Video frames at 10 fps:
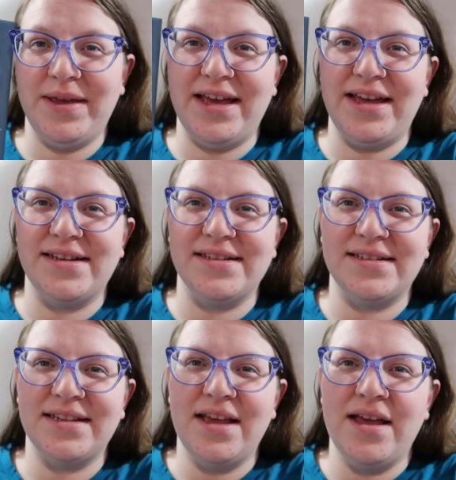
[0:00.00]

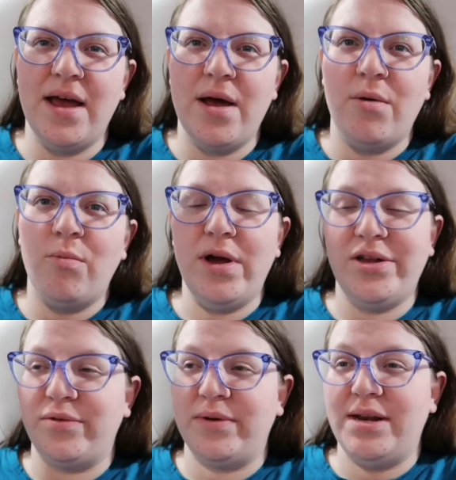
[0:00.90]
because when
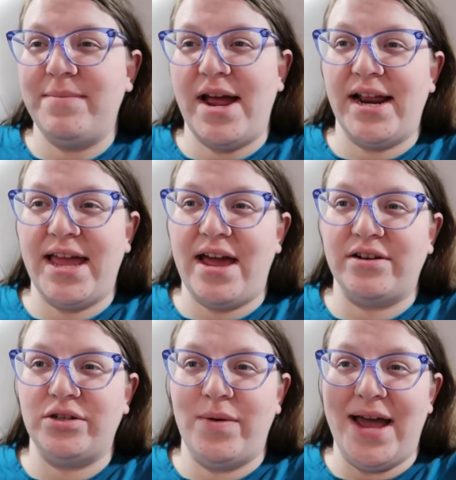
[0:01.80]
you read about a
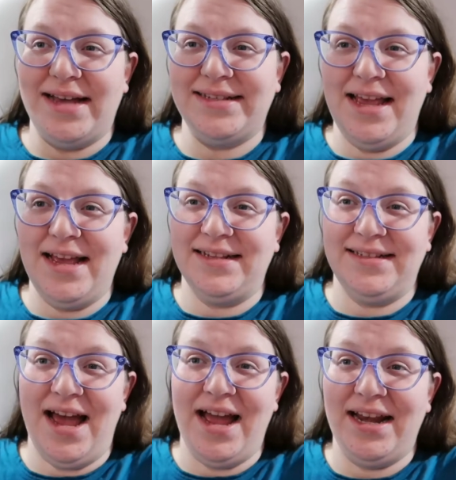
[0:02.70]
character who has
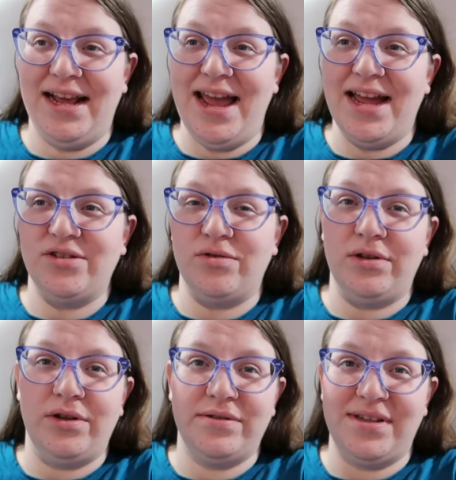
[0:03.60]
anxiety and or
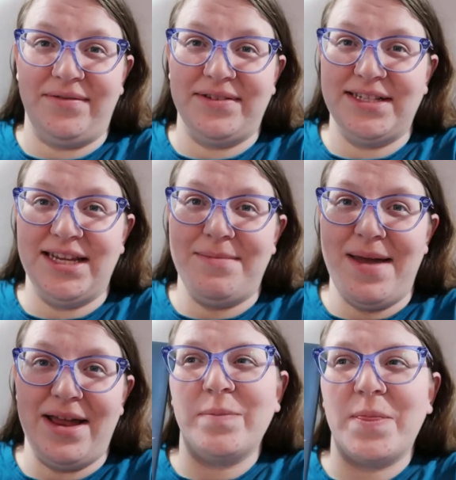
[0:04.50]
low self-esteem,
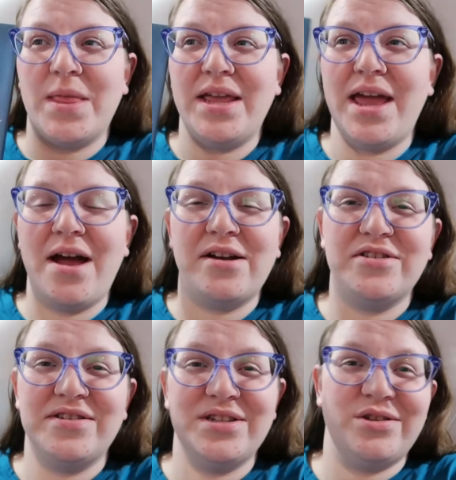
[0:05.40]
and the
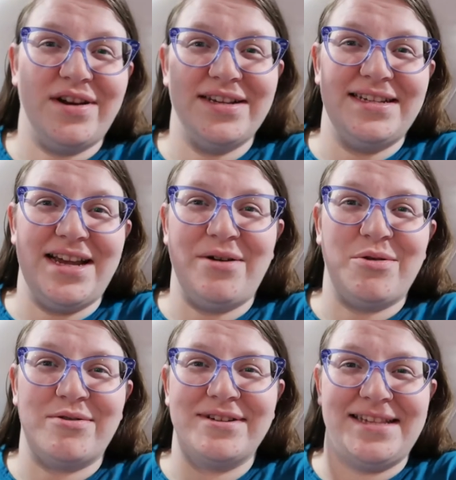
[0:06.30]
character is stressed out
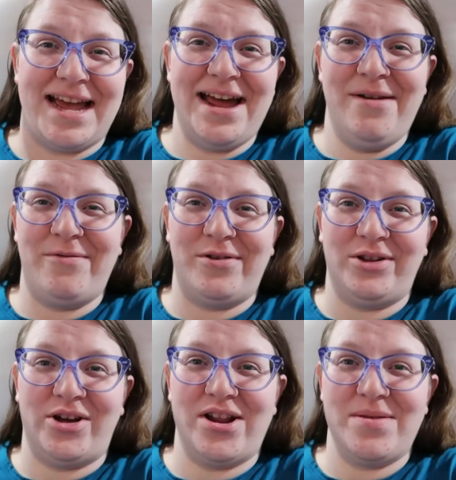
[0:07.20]
or sad for a
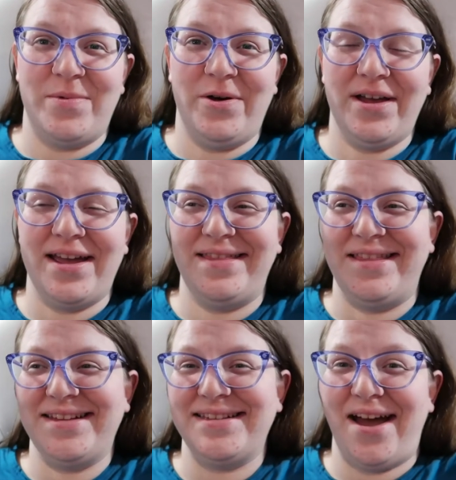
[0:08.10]
lot of the book, and
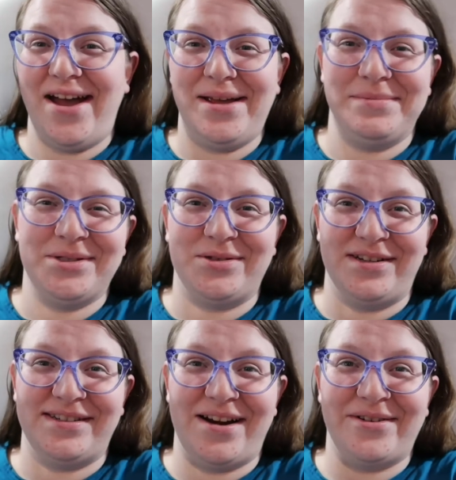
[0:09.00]
thus I am
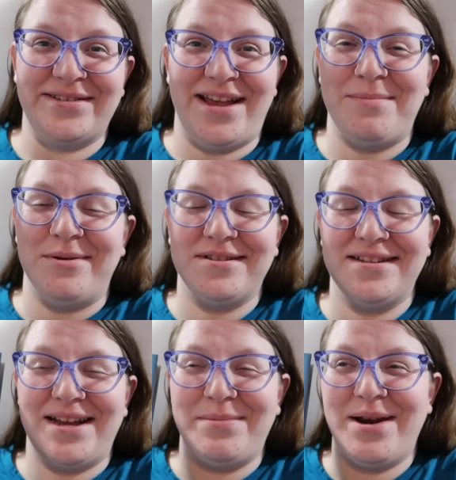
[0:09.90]
stressed out or sad most of
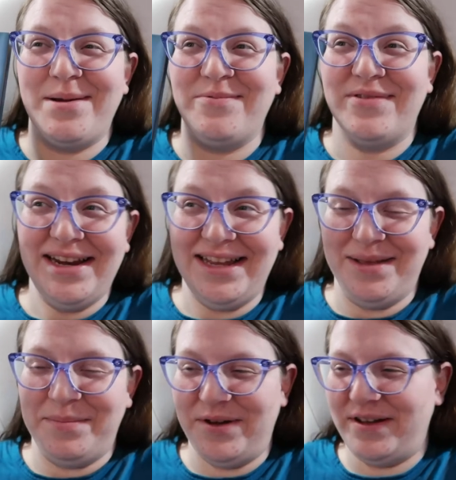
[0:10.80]
the time that I'm reading
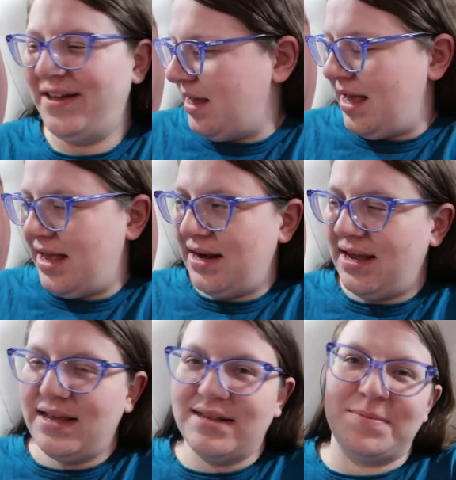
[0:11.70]
the book. It
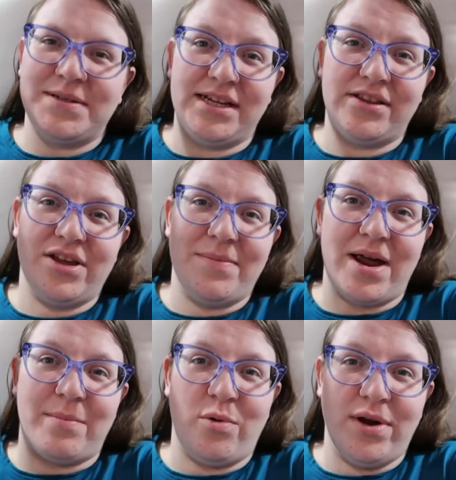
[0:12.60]
is particularly
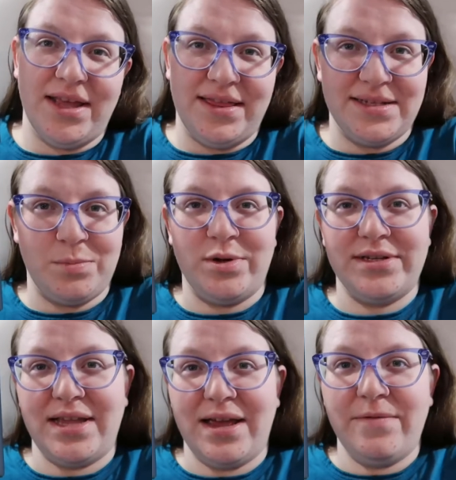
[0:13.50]
about a point in this
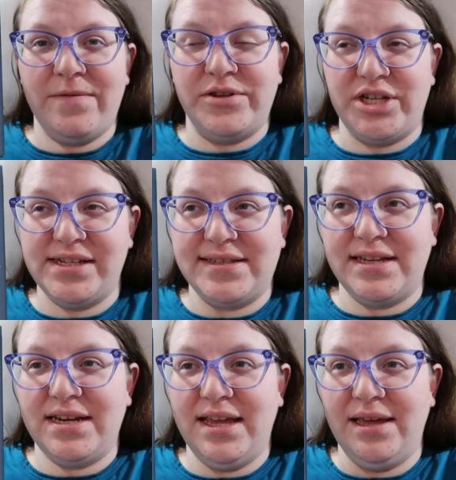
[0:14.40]
boy's life.
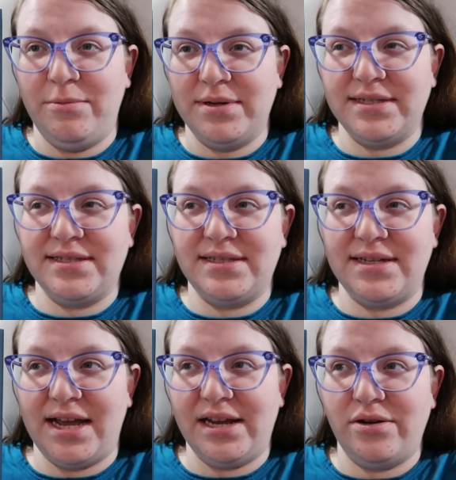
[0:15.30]
Jason, he was
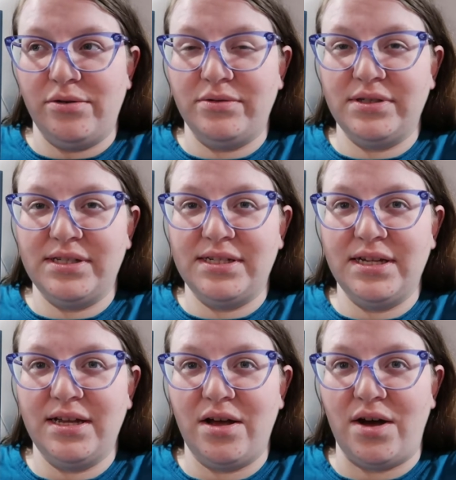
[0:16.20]
diagnosed
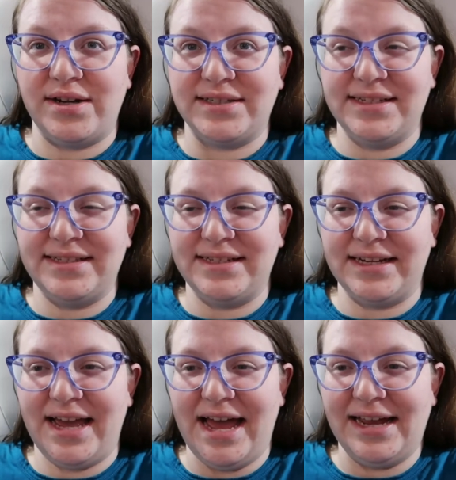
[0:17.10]

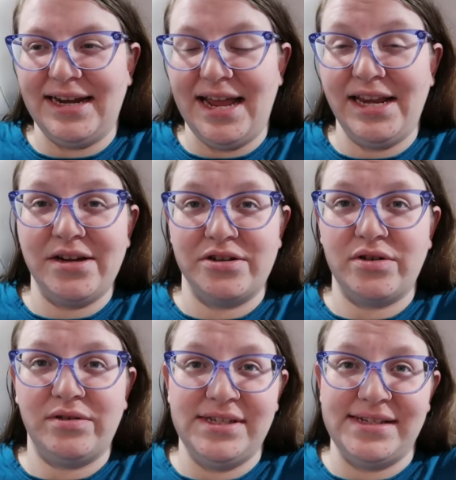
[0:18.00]
autistic at 8 years
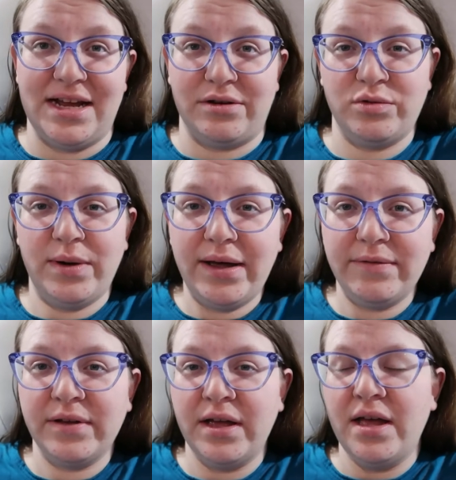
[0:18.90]
old. He's now
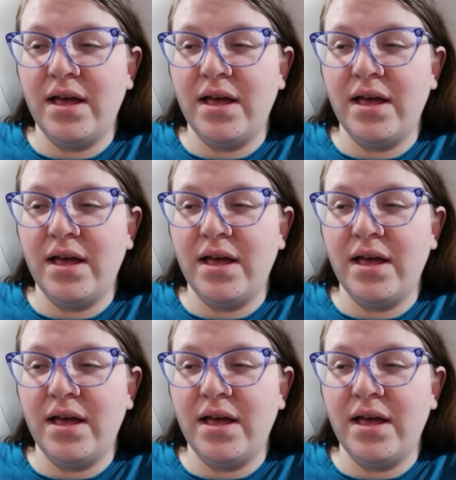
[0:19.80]
12.